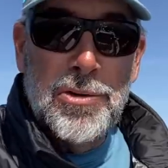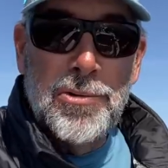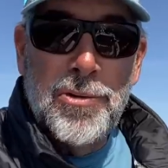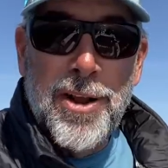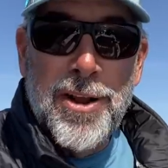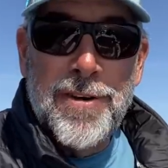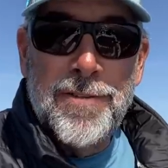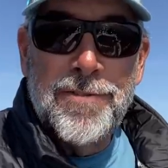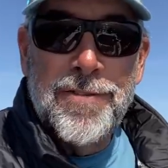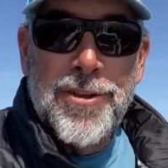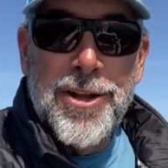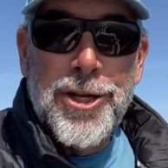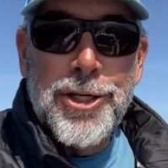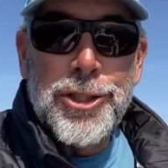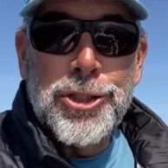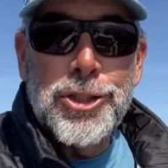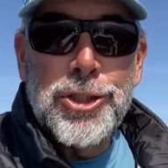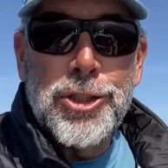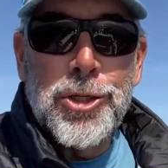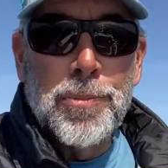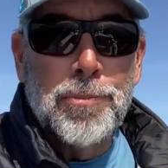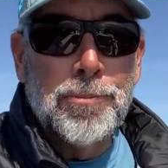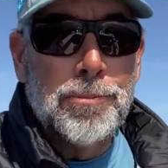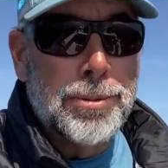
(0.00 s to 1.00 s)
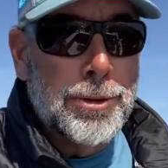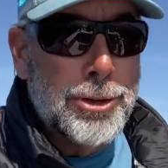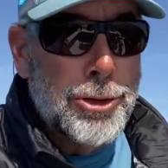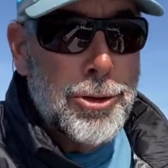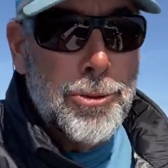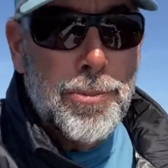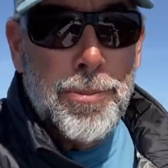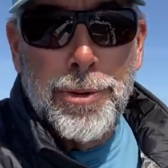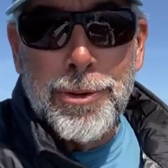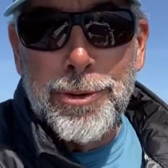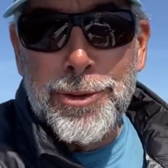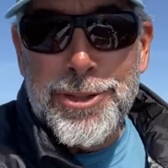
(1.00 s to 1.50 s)
redfish,
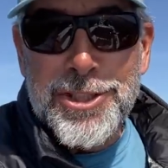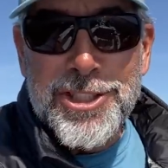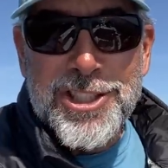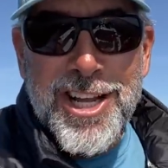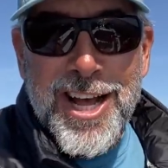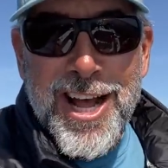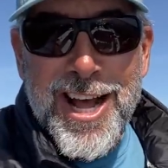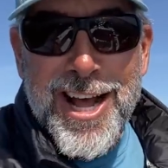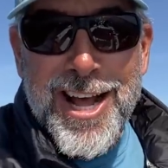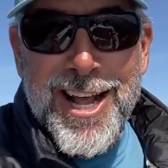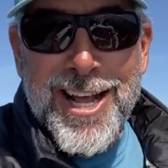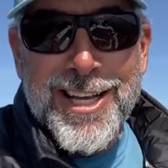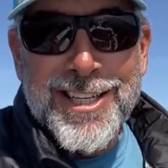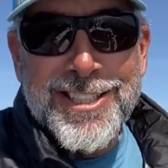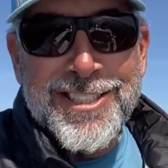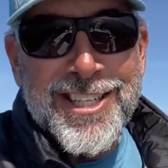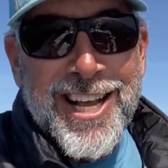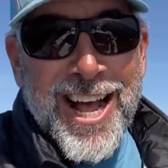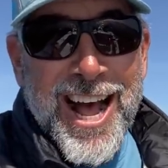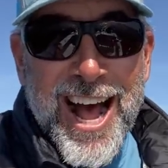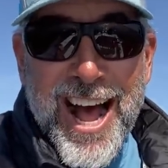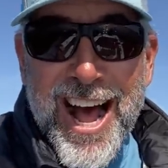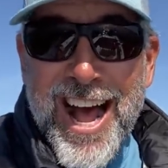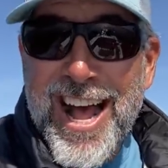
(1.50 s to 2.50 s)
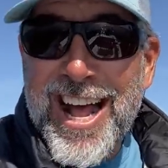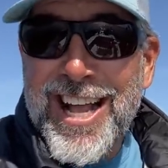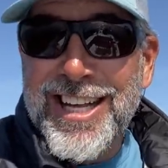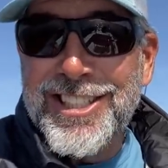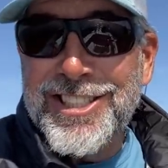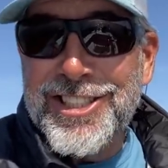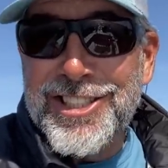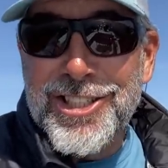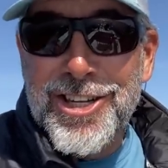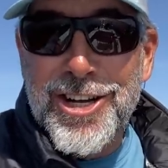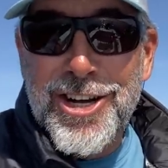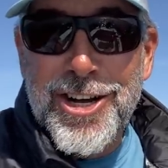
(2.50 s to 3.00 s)
bluebird skies, high
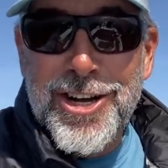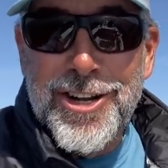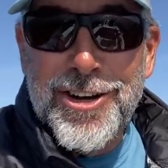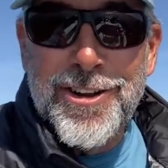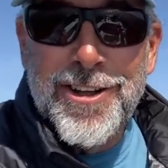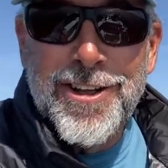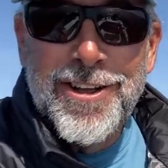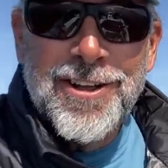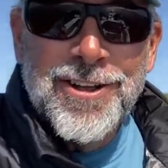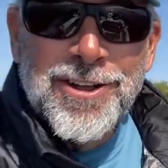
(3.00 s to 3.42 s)
sun,